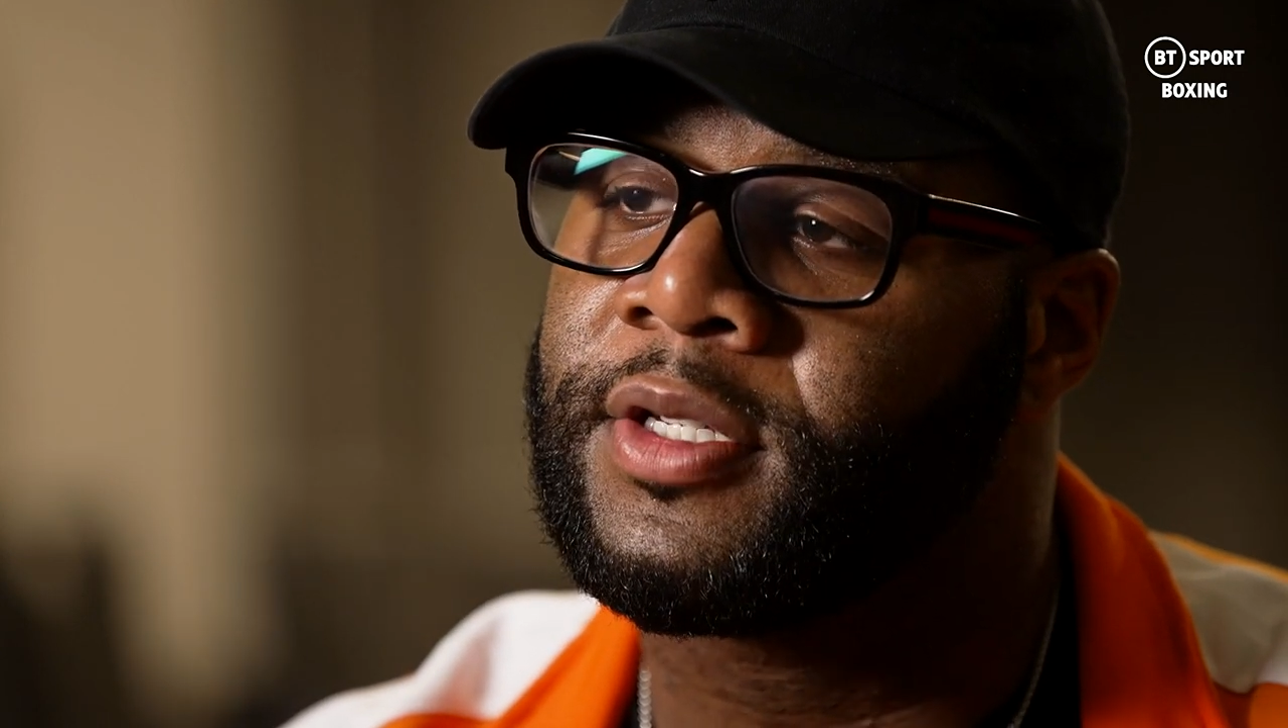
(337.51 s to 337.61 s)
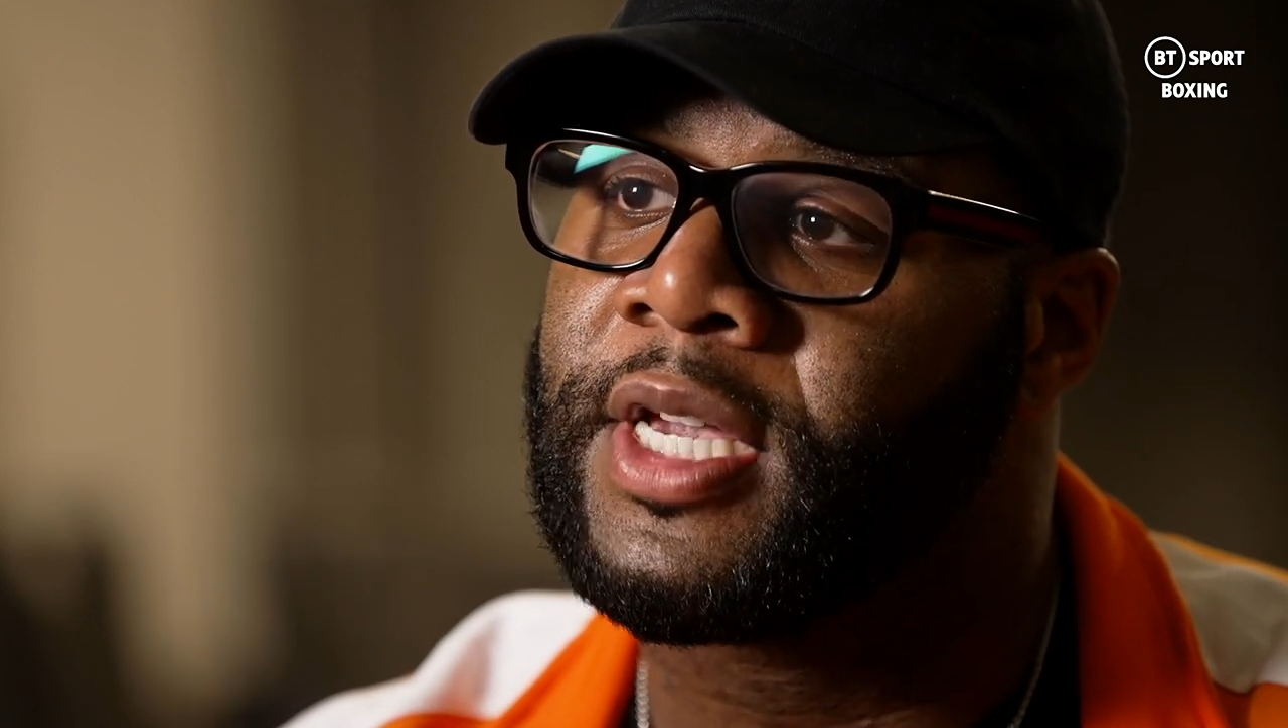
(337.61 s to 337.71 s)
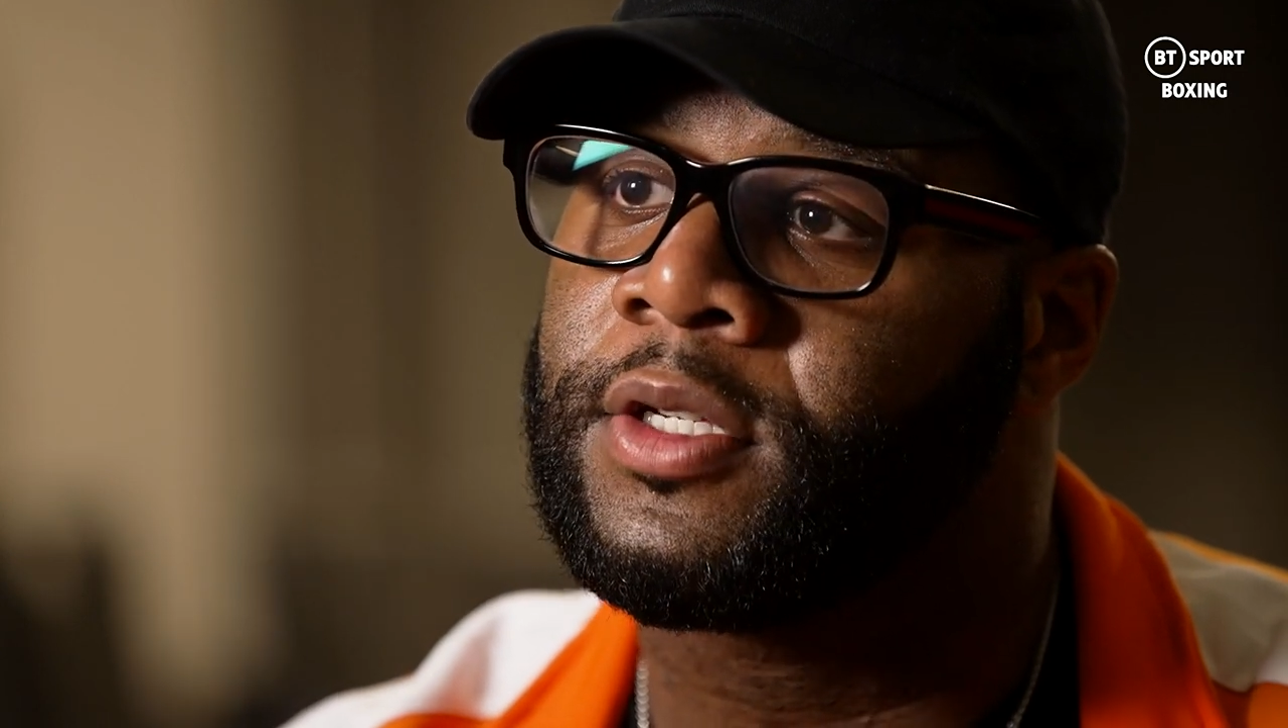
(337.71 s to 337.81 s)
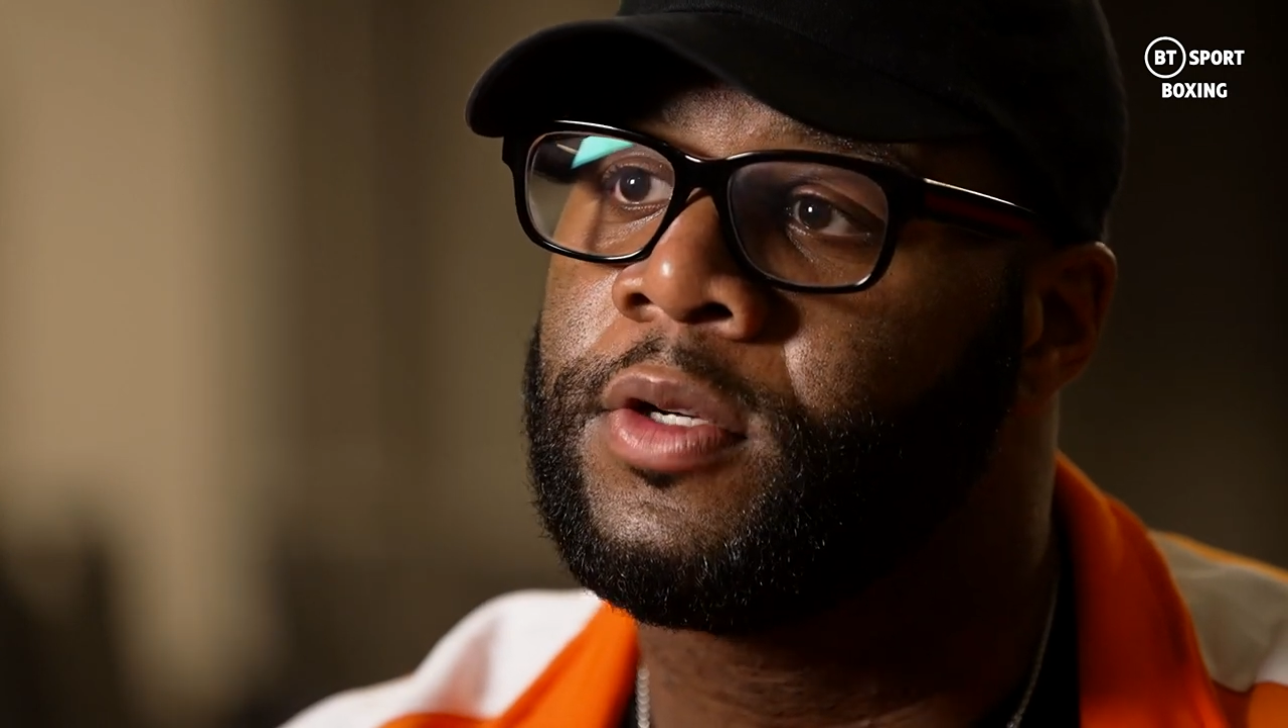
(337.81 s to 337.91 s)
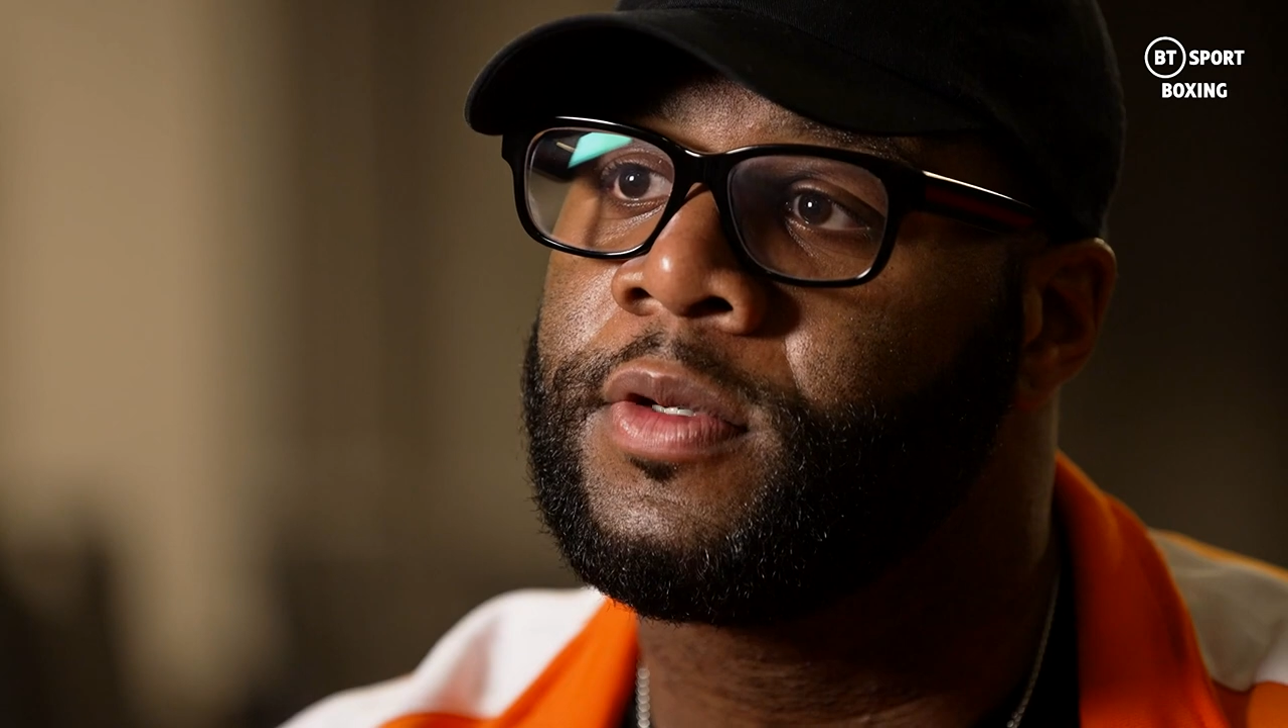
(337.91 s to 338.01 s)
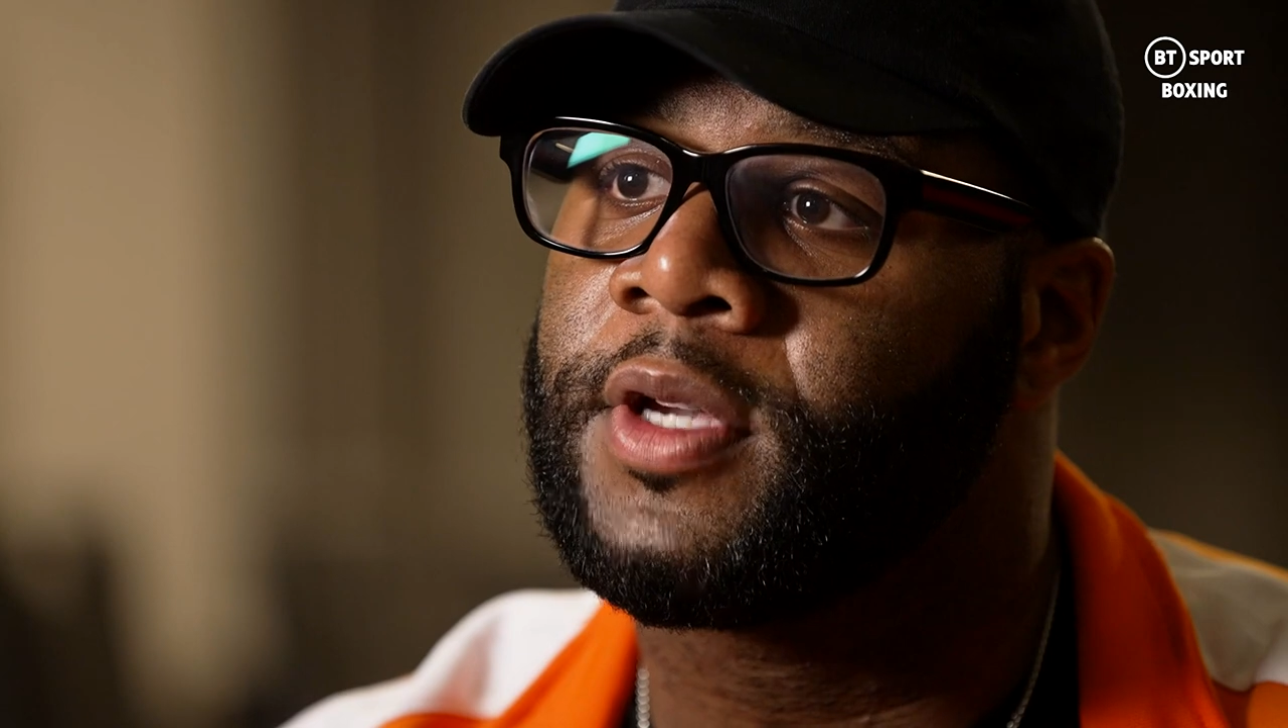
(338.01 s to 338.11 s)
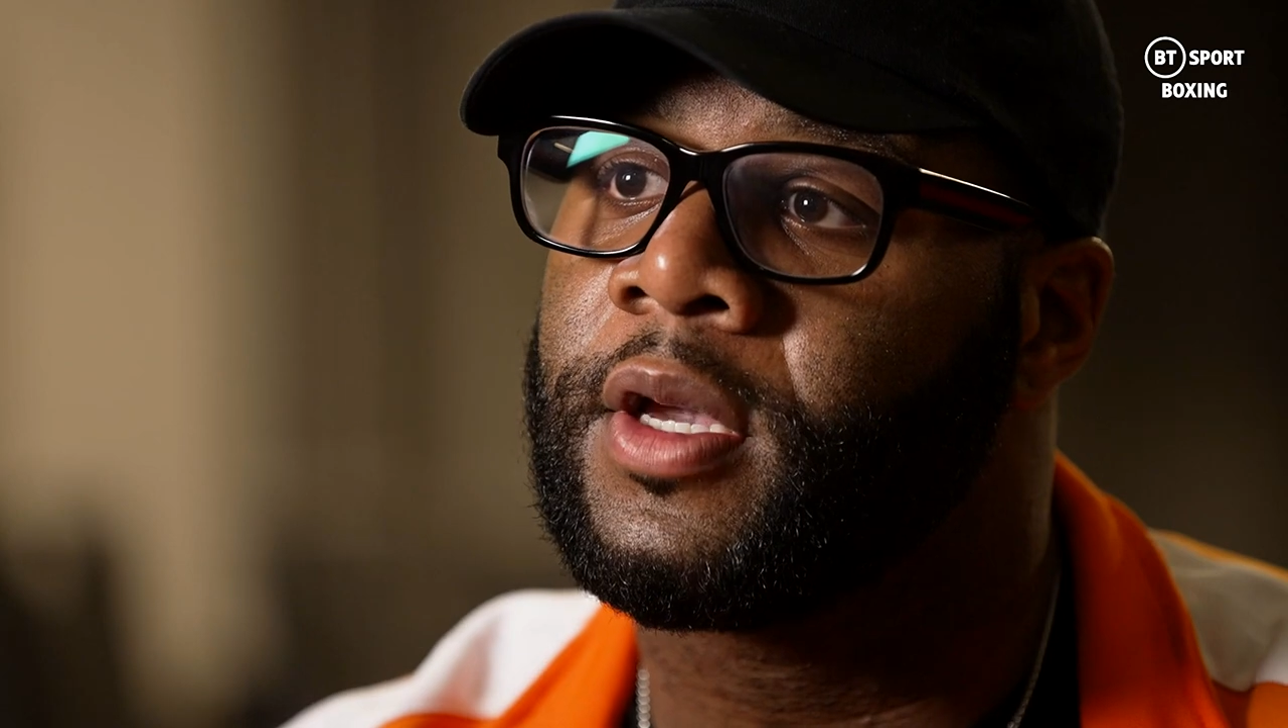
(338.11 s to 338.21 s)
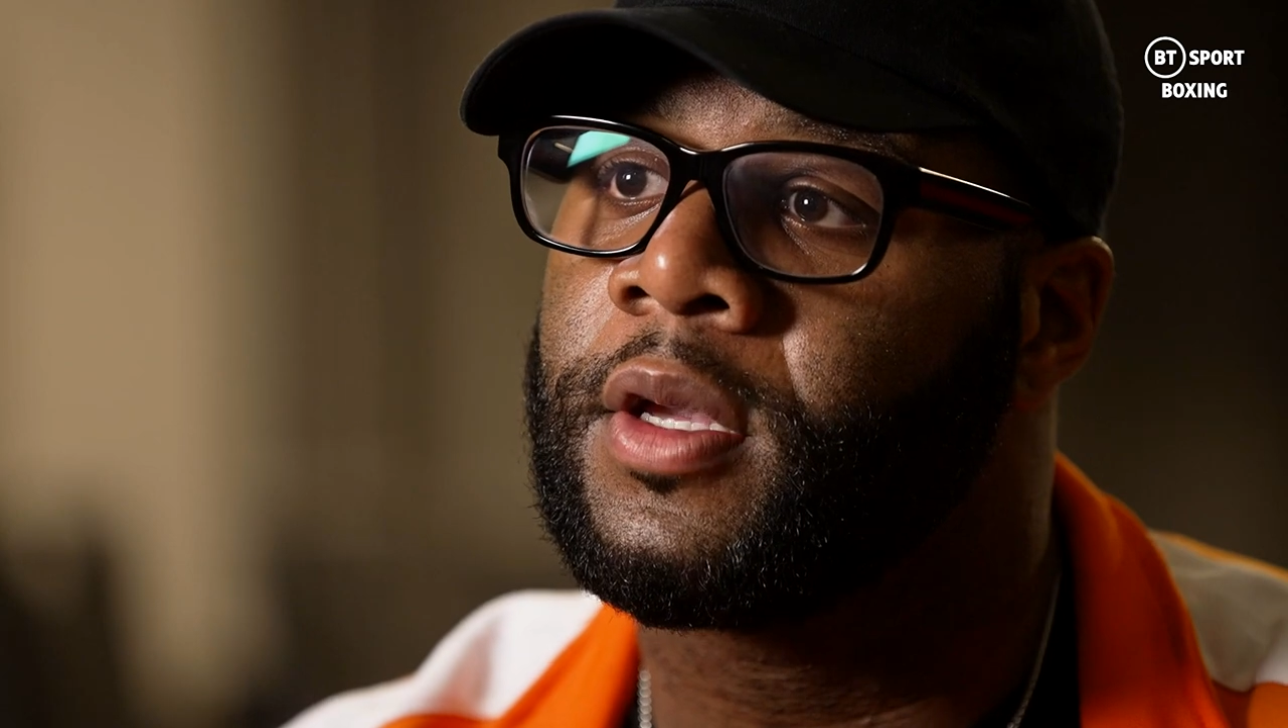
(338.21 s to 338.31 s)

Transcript: and that's Usyk.